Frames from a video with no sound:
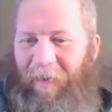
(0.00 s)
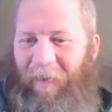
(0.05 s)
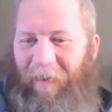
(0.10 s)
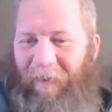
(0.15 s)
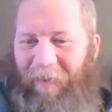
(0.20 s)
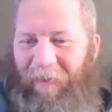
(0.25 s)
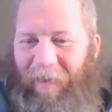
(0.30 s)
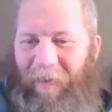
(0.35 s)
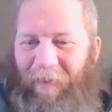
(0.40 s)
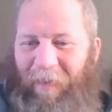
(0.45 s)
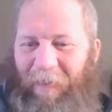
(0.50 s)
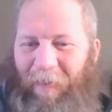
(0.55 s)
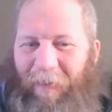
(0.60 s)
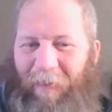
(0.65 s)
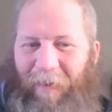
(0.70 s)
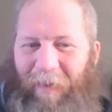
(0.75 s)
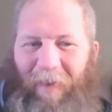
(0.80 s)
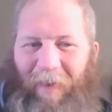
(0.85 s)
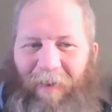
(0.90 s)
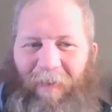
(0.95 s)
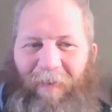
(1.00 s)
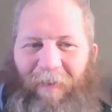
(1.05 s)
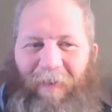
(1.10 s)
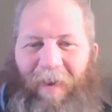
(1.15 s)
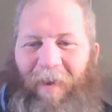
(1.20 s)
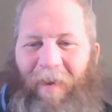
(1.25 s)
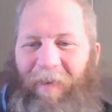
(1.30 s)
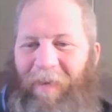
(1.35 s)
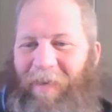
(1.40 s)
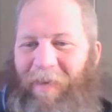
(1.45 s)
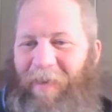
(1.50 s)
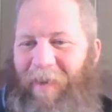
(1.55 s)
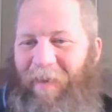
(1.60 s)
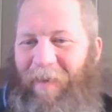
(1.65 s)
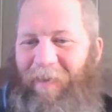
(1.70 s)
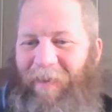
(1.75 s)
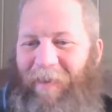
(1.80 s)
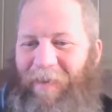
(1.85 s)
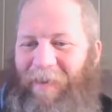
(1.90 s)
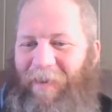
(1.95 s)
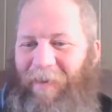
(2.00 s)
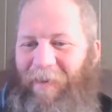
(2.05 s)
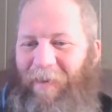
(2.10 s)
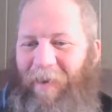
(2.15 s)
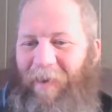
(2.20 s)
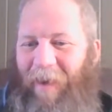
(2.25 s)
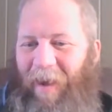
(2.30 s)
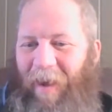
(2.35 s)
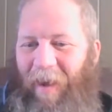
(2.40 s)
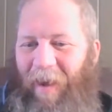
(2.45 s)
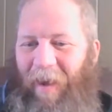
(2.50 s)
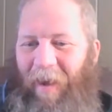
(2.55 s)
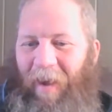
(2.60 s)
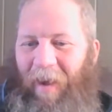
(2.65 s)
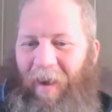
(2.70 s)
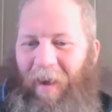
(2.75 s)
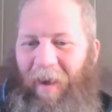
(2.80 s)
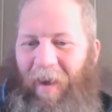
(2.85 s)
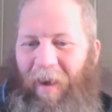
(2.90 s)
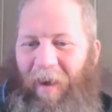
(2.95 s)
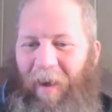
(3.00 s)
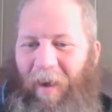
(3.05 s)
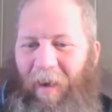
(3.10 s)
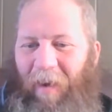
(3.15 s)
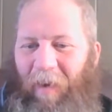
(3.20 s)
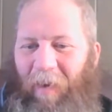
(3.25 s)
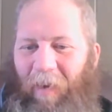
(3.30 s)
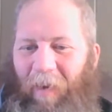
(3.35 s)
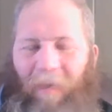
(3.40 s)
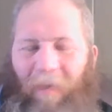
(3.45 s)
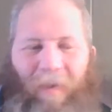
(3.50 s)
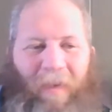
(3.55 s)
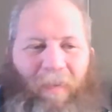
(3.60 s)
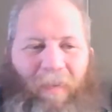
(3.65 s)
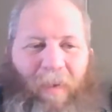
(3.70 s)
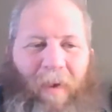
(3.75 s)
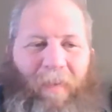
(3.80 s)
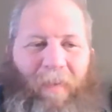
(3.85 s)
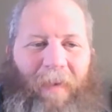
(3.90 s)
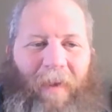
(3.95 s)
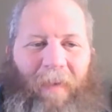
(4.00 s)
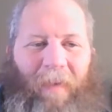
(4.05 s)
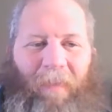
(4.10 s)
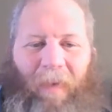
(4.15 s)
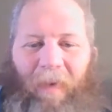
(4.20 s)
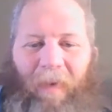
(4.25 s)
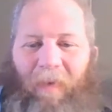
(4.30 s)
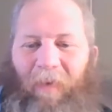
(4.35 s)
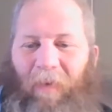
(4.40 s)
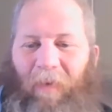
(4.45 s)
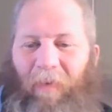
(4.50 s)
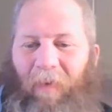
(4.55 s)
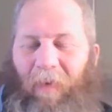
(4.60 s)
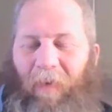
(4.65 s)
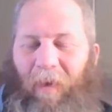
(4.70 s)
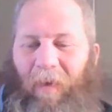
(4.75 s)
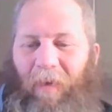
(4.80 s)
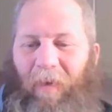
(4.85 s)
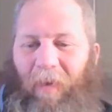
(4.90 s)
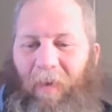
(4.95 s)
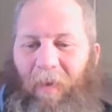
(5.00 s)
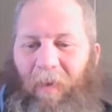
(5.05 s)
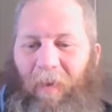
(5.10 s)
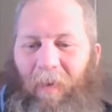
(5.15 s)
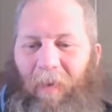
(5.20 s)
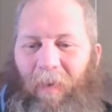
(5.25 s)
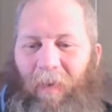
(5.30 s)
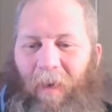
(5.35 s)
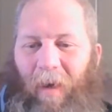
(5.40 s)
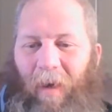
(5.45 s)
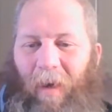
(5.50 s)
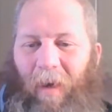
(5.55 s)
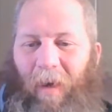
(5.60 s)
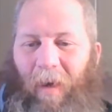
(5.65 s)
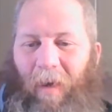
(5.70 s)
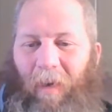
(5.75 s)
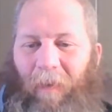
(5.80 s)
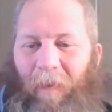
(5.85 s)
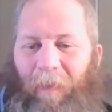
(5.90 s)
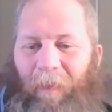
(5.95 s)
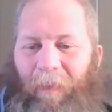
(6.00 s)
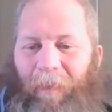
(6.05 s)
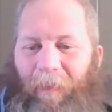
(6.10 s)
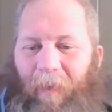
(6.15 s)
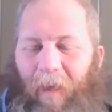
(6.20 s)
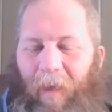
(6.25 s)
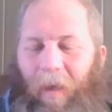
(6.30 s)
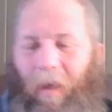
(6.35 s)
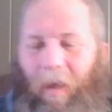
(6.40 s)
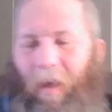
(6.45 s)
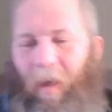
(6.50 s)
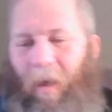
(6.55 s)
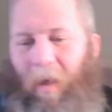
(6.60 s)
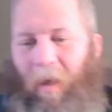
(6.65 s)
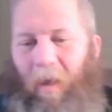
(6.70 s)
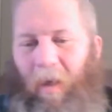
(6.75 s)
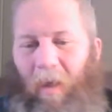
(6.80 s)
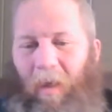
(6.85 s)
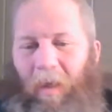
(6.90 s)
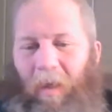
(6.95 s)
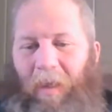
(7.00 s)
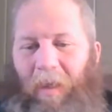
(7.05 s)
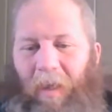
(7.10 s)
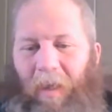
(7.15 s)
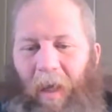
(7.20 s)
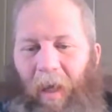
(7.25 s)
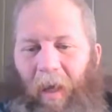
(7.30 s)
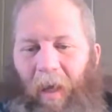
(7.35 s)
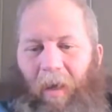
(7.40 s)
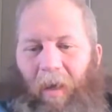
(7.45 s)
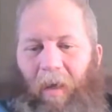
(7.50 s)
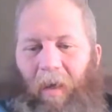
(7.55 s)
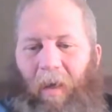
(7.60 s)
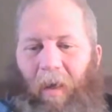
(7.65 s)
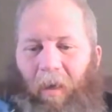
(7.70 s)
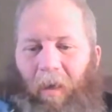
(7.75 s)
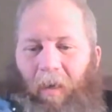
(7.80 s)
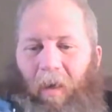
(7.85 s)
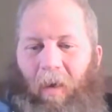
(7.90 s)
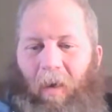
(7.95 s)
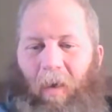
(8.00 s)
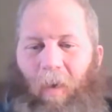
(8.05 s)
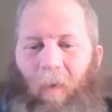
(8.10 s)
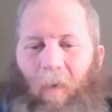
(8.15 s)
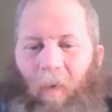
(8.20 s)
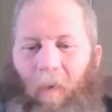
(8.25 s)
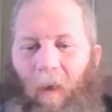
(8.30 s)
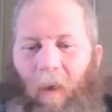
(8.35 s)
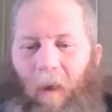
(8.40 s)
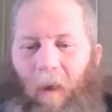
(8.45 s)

I thought that was pretty cute. Now there's 7. So whoever just popped in, please feel free to say hello.